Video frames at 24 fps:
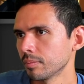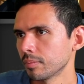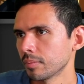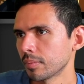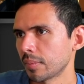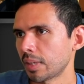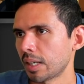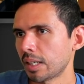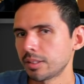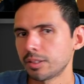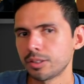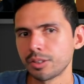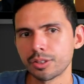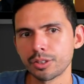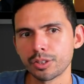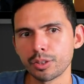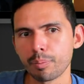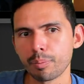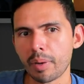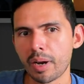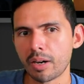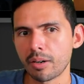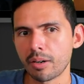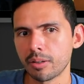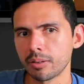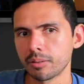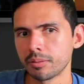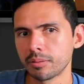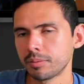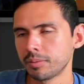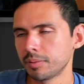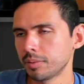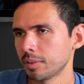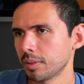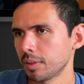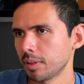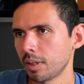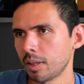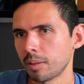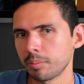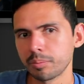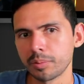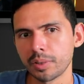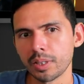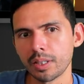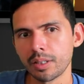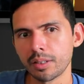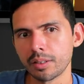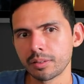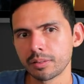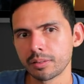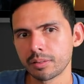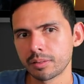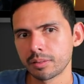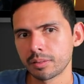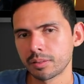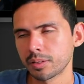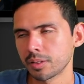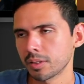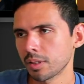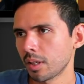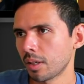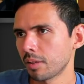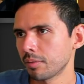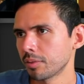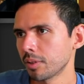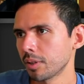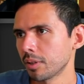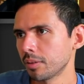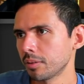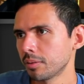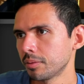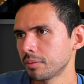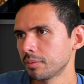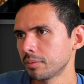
That's your sparrow up there, Slavko.